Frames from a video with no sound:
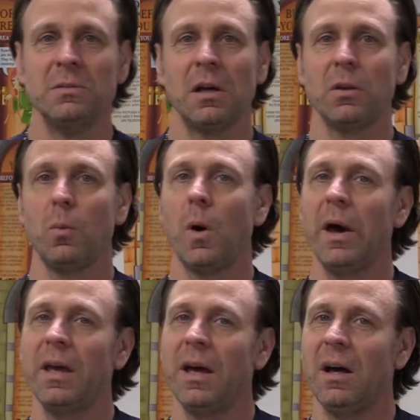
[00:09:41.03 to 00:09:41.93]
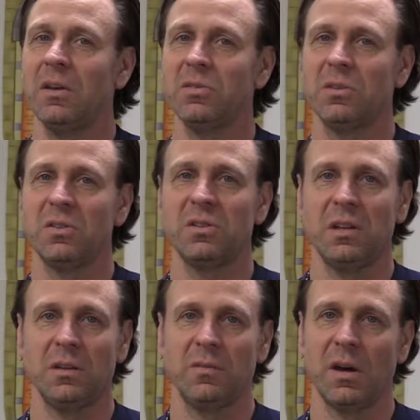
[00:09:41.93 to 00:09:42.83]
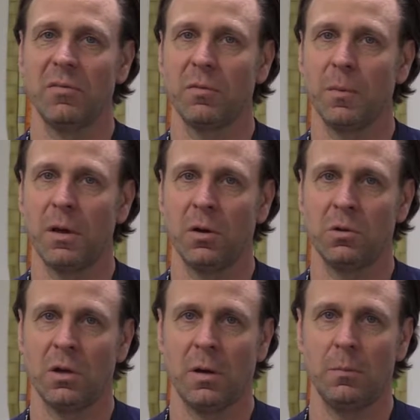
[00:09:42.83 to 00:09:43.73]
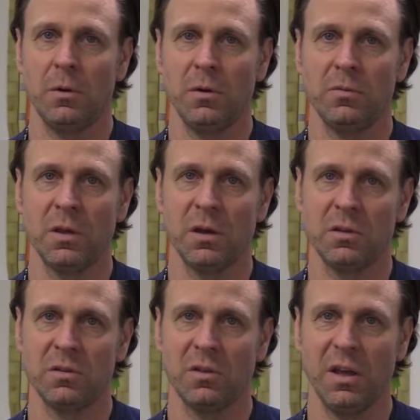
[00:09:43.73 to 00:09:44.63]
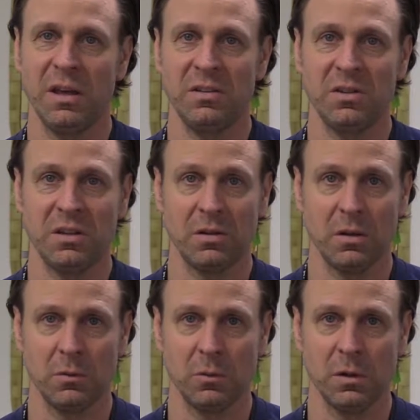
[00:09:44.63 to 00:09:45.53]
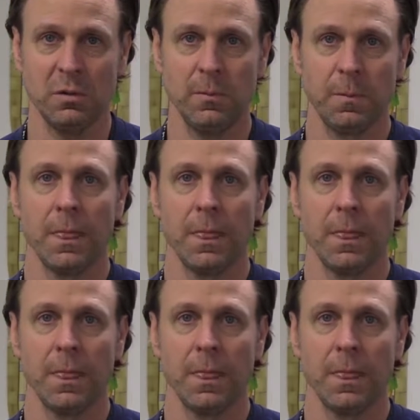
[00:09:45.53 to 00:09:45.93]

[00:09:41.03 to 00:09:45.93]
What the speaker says: Now, the White House and the seat of government are not moved there until 1800.